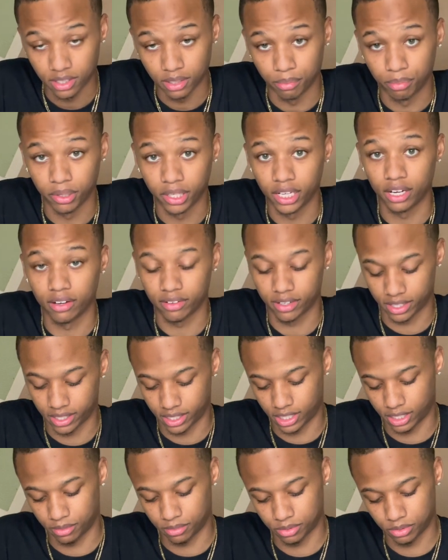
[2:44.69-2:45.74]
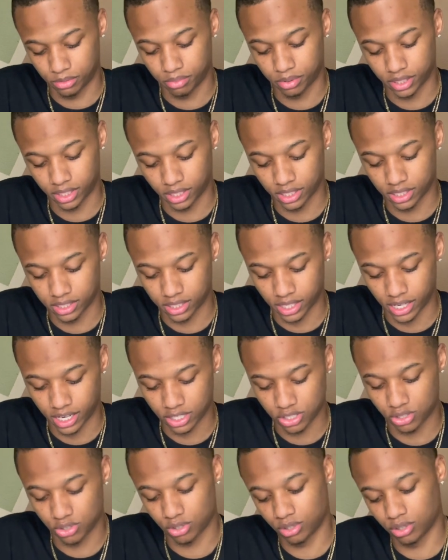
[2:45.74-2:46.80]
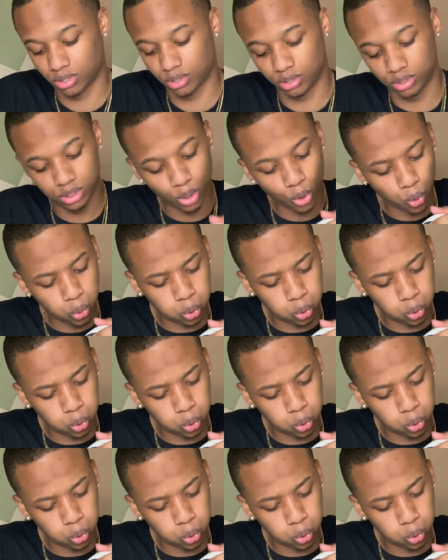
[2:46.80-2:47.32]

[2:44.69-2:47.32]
Playoff games. We playing against the Astros.